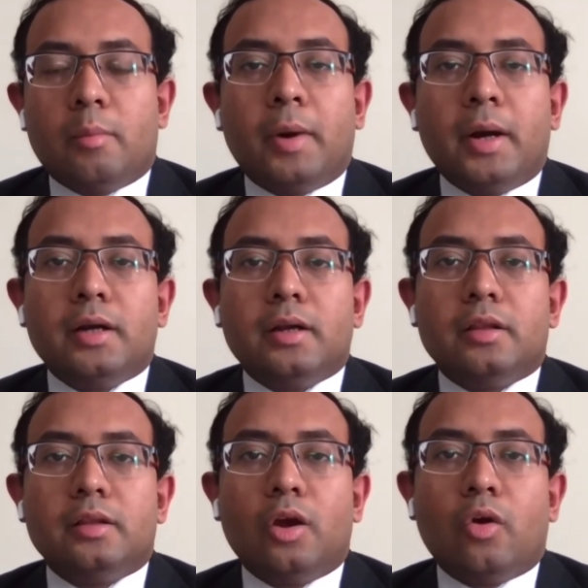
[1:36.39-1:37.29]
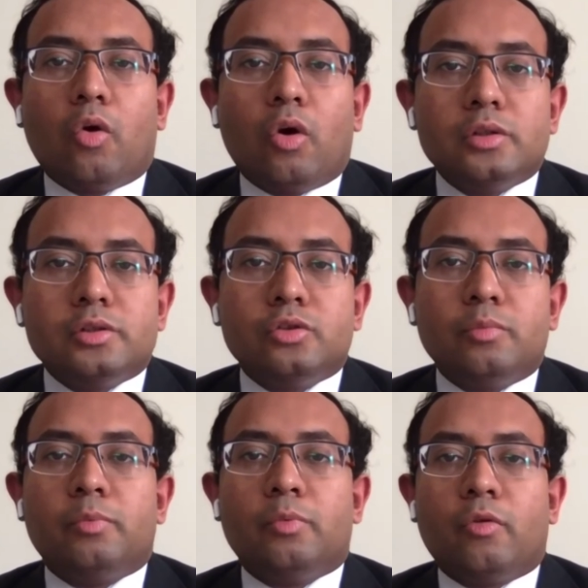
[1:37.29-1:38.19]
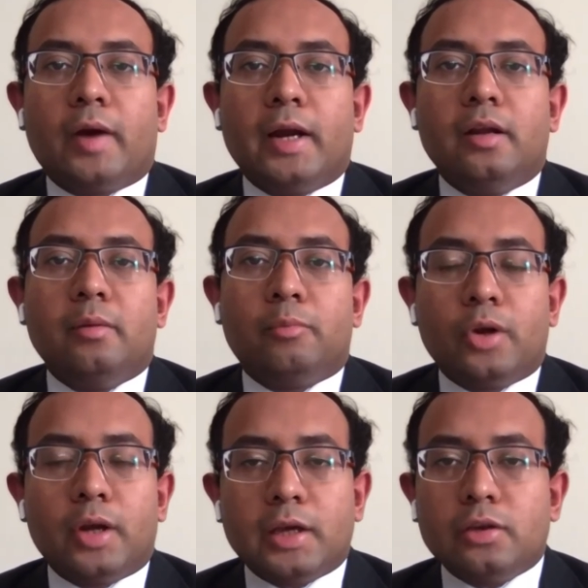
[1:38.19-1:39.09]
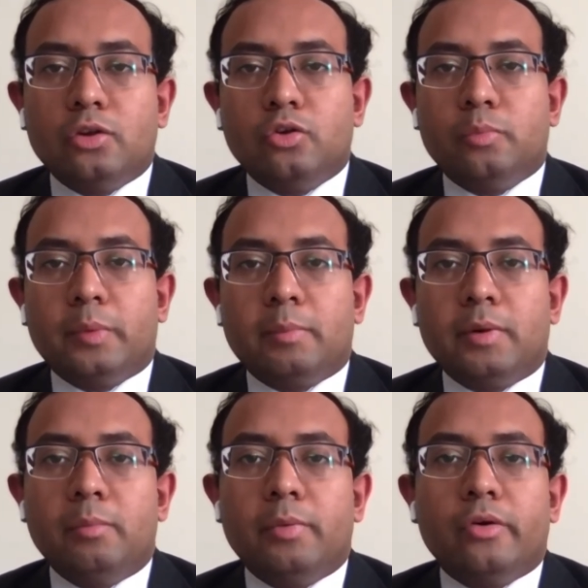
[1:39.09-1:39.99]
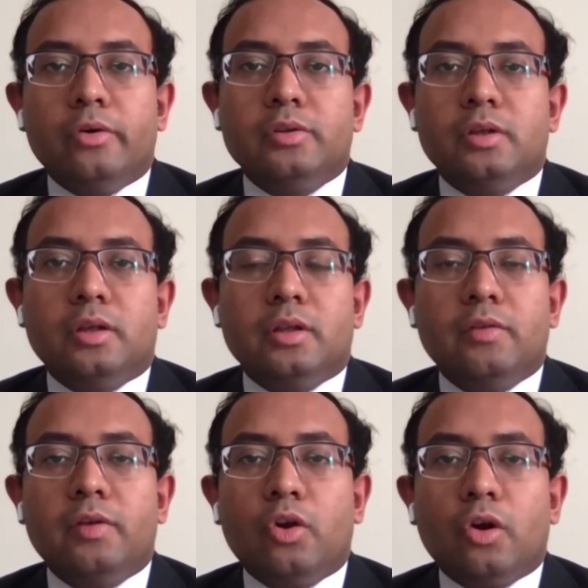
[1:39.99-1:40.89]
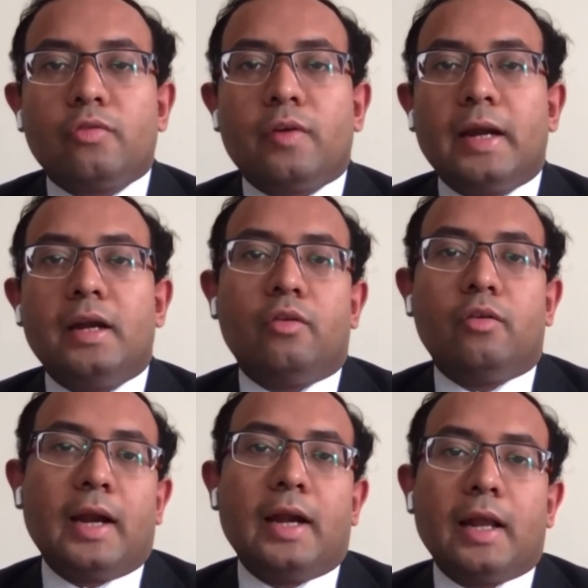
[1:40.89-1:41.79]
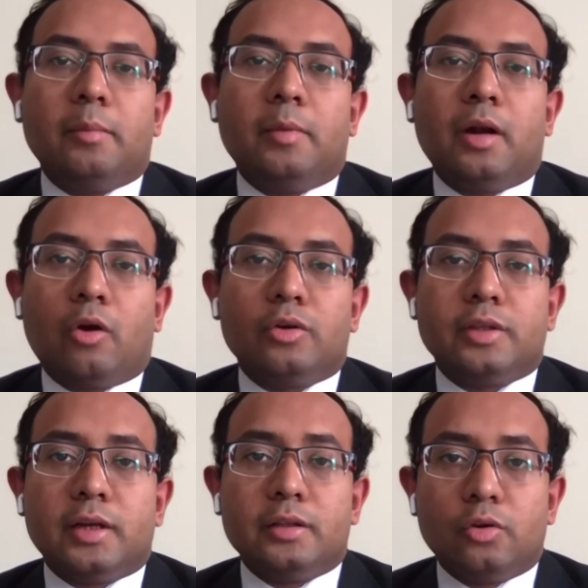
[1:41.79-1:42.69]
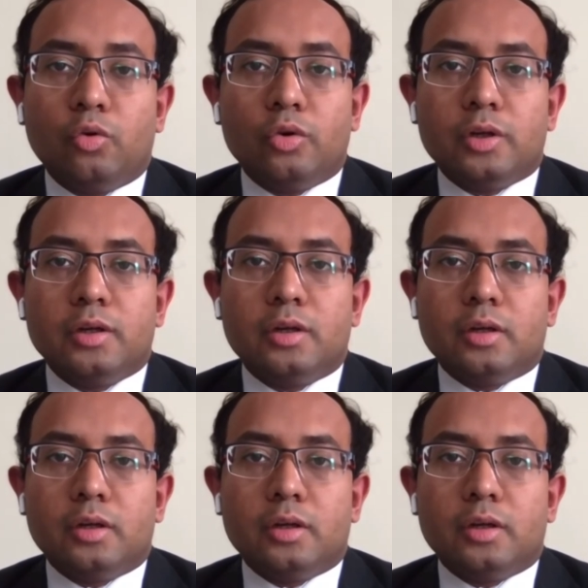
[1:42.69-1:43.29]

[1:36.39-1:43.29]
but they also provide protection to people because they will not find a wild animal out there in the road